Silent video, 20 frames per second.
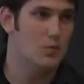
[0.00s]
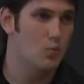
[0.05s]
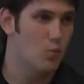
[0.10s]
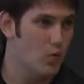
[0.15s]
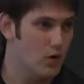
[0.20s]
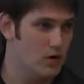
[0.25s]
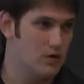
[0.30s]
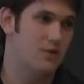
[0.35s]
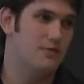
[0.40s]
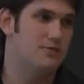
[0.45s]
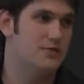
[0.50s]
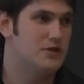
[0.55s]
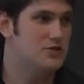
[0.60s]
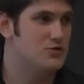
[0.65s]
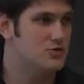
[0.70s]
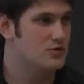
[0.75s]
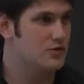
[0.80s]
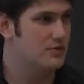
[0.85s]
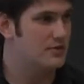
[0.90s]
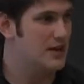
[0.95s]
One of the
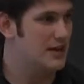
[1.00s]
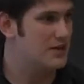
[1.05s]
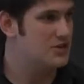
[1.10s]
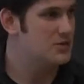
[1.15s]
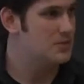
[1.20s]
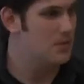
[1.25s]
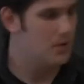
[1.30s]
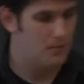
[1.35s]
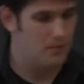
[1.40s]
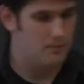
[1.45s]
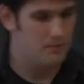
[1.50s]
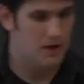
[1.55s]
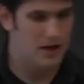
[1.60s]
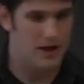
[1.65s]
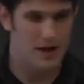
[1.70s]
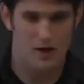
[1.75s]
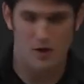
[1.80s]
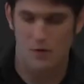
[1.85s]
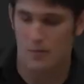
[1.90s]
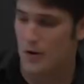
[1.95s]
features of the XML
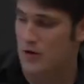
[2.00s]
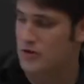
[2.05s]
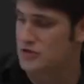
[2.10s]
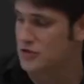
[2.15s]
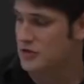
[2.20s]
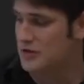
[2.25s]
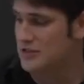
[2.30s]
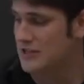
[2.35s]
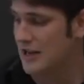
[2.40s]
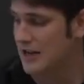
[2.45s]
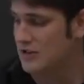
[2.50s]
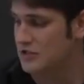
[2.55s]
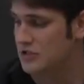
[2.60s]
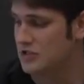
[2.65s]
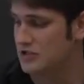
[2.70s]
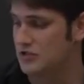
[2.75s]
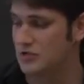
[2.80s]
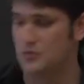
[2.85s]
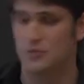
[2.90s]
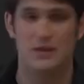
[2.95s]
parser is
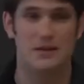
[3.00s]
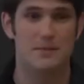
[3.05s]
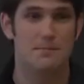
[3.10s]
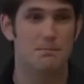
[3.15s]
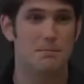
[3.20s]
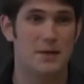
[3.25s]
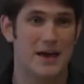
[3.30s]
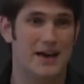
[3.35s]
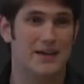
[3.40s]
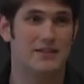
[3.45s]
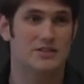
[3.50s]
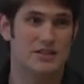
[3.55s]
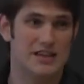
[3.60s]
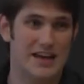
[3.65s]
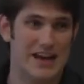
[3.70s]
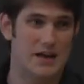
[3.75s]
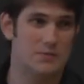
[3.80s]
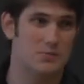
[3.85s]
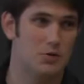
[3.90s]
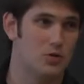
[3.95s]
actually to embed
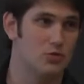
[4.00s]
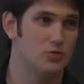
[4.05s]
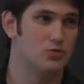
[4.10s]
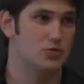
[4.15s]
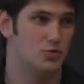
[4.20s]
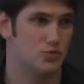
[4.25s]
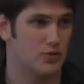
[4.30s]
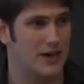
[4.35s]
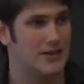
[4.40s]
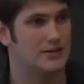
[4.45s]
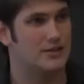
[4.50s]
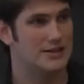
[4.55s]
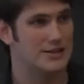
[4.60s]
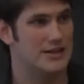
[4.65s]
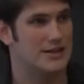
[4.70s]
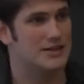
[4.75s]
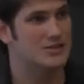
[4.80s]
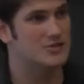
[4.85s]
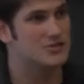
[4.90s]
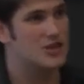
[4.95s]
YAML
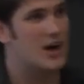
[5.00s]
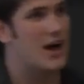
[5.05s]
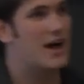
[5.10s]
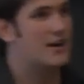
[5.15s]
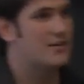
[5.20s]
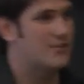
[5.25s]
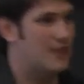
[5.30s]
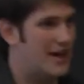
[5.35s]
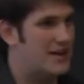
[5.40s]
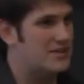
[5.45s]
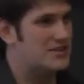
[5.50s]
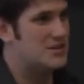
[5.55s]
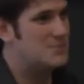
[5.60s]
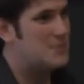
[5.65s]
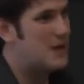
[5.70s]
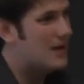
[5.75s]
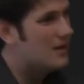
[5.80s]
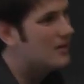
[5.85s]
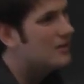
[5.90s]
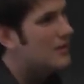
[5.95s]
directly inside of
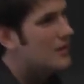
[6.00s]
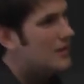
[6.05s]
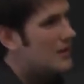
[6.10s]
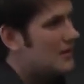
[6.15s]
XML,